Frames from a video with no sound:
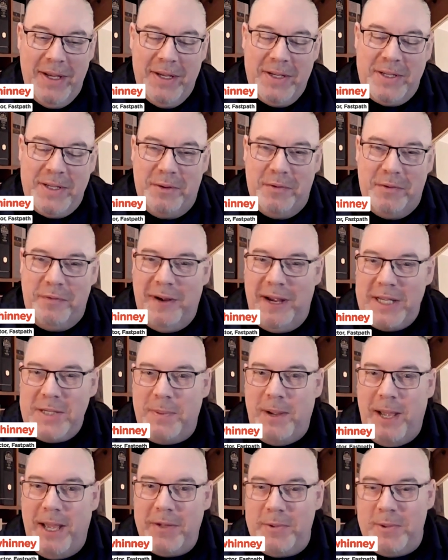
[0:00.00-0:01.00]
So
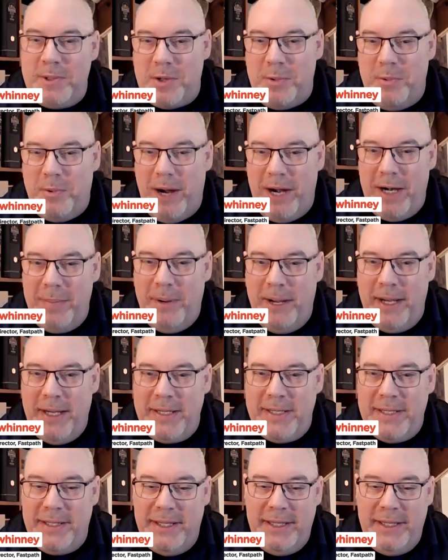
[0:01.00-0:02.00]
Fastpath was acquired by
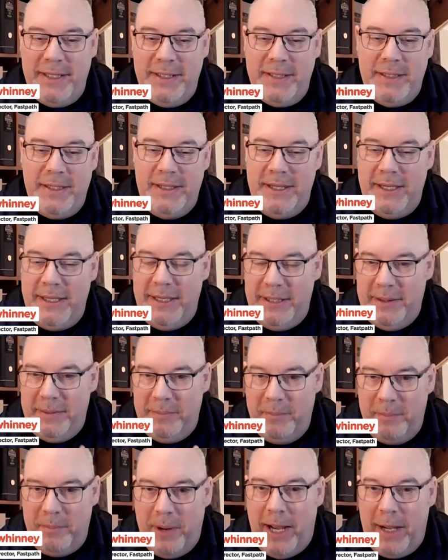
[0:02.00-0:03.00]
Delinea, the leading
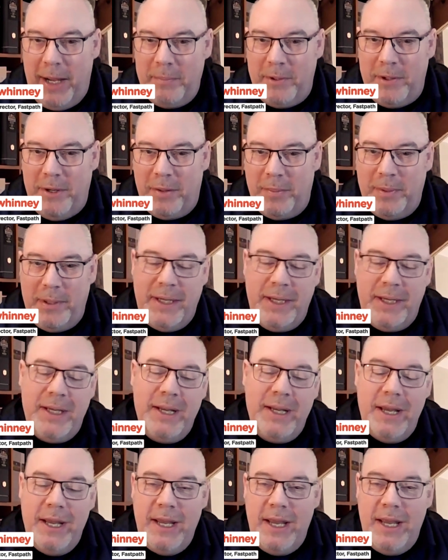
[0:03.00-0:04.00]
PAM company,
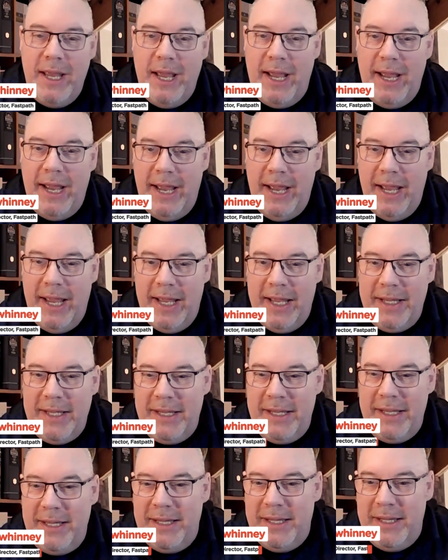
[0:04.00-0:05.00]

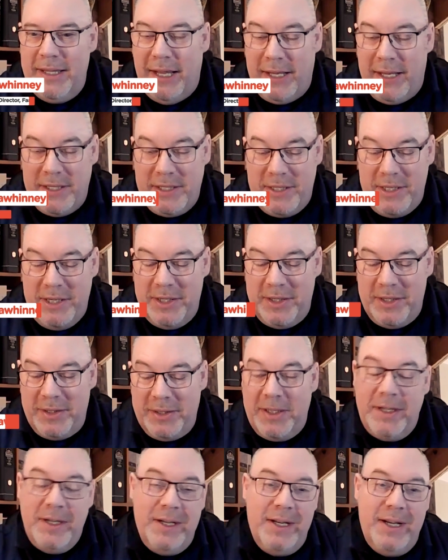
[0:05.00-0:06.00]
last
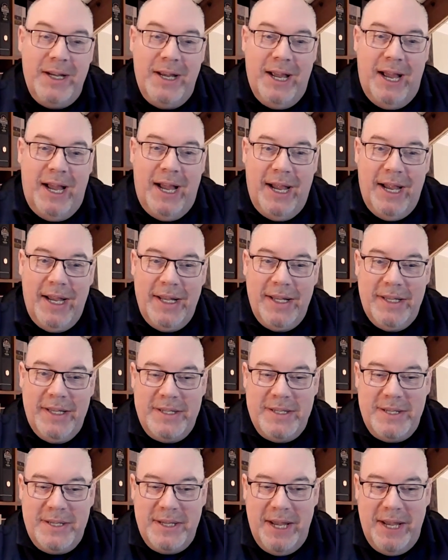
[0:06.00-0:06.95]
year, and